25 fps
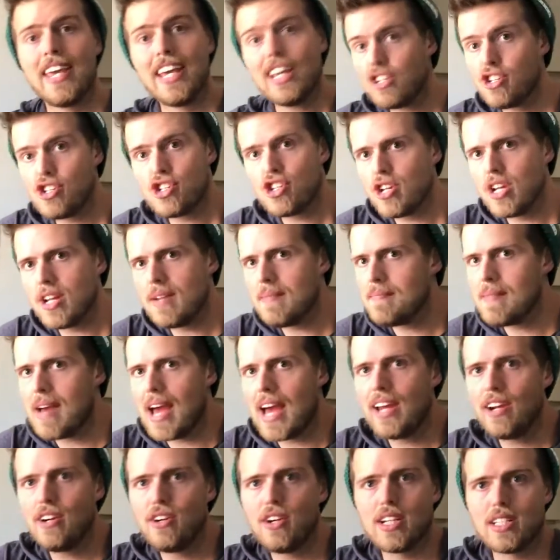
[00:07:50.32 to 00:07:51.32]
It shouldn't
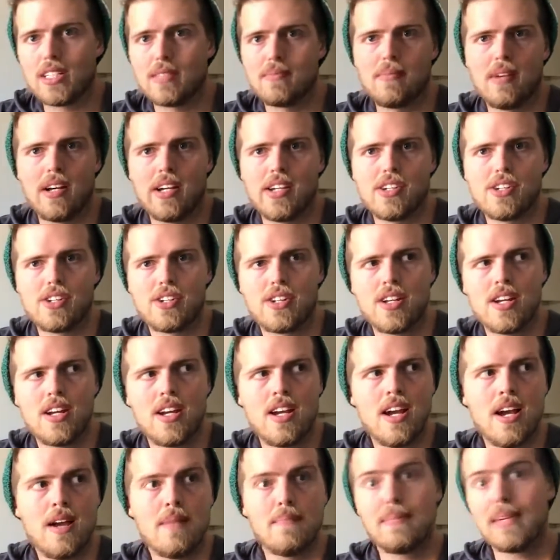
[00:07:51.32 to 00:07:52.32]
matter as much.
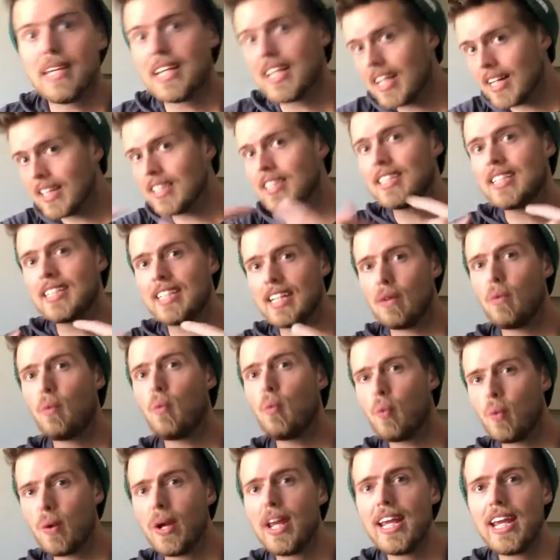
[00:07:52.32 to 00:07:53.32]
Because
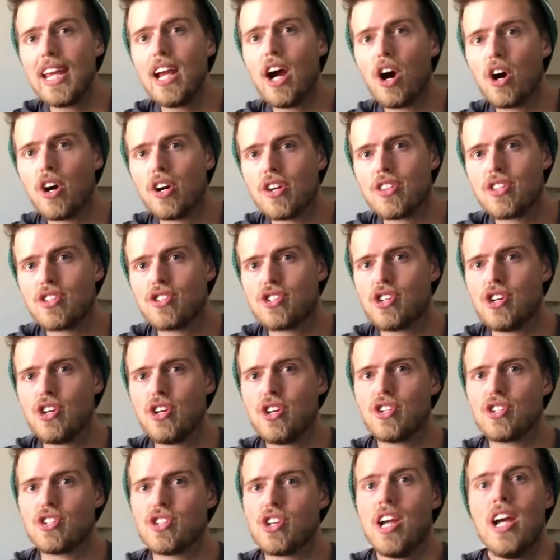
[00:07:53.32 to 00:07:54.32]
we are the
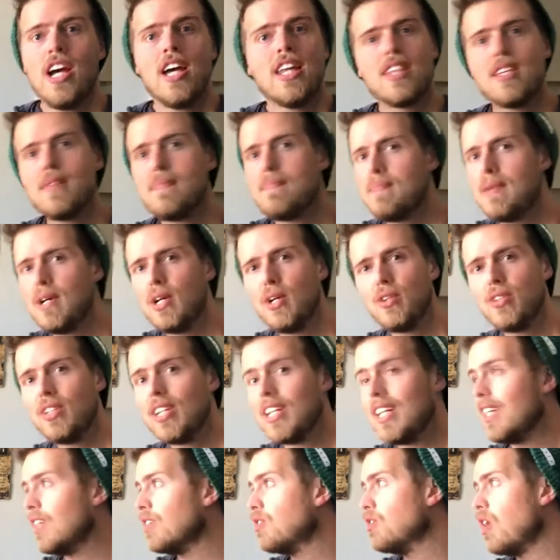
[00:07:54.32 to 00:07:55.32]
church. The
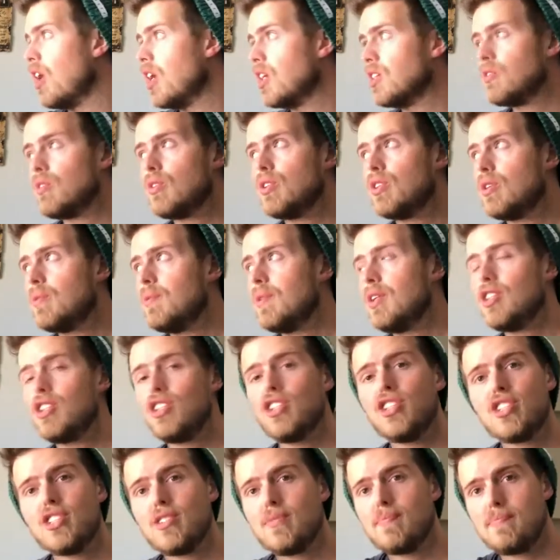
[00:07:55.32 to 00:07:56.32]
building, Crossroads Community
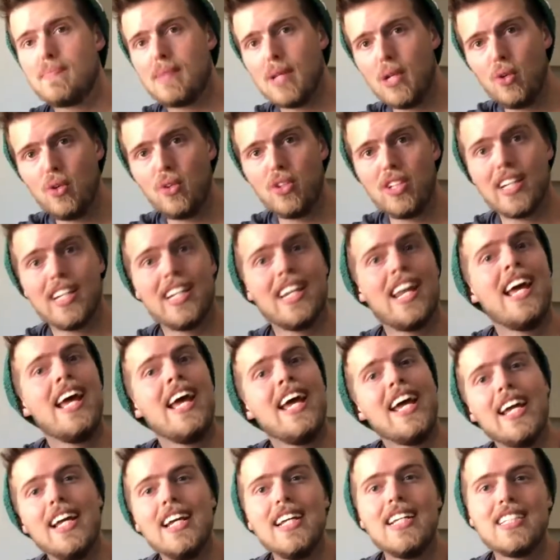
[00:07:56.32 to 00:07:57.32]
Church, building
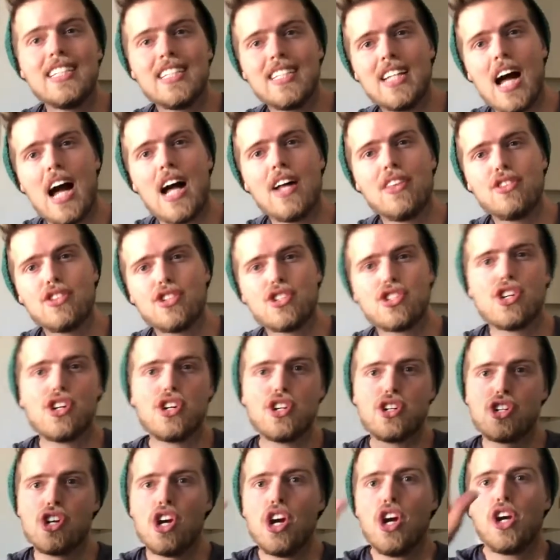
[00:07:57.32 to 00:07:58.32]
is not the
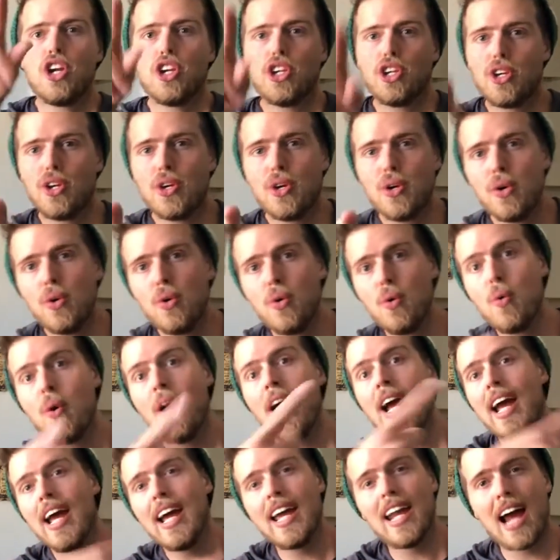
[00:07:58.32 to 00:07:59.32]
church.
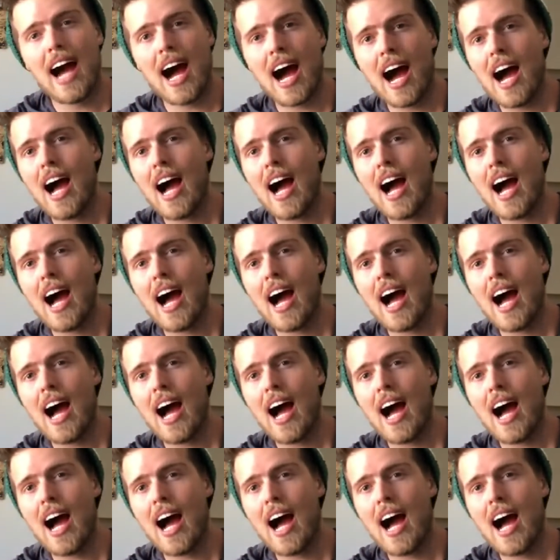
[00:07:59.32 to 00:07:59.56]
You and